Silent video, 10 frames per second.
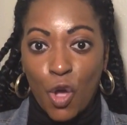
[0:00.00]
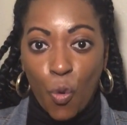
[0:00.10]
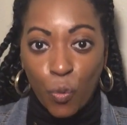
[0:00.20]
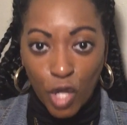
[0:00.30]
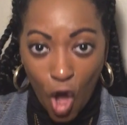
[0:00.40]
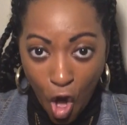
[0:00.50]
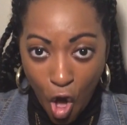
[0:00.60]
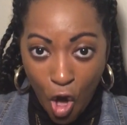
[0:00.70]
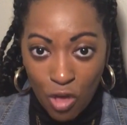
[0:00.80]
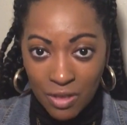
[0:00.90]
we
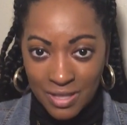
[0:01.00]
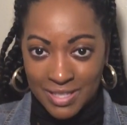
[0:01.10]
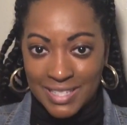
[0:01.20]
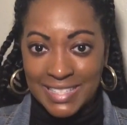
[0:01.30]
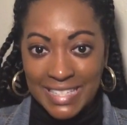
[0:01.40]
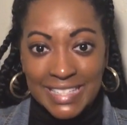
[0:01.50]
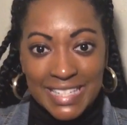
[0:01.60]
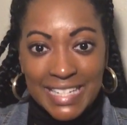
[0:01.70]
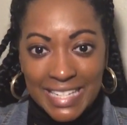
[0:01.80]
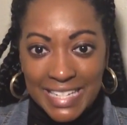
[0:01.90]
all need to
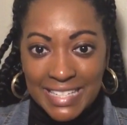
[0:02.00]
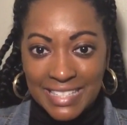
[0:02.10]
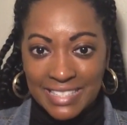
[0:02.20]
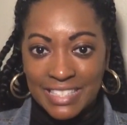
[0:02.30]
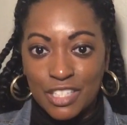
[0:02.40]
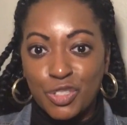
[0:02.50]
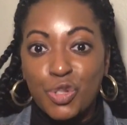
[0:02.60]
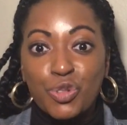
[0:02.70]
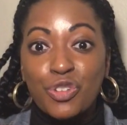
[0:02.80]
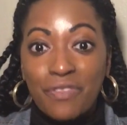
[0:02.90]
eat to
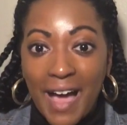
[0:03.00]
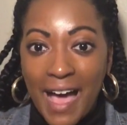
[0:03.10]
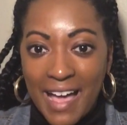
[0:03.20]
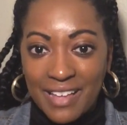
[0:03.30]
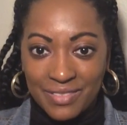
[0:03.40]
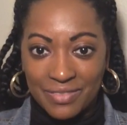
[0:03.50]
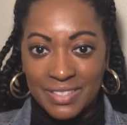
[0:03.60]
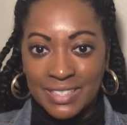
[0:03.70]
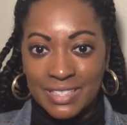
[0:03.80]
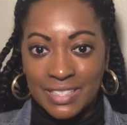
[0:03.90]
survive,
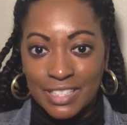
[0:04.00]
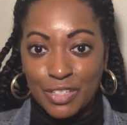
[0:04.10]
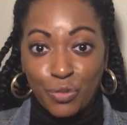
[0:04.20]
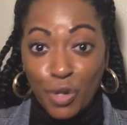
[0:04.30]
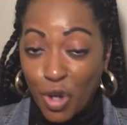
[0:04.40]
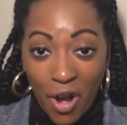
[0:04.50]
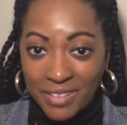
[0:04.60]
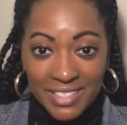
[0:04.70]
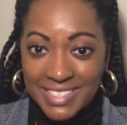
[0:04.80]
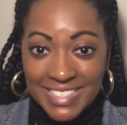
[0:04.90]

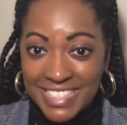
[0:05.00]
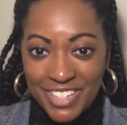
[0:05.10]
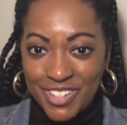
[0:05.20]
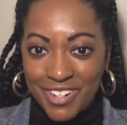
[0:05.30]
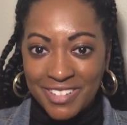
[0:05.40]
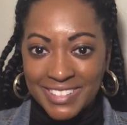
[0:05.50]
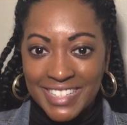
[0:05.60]
regardless to gender.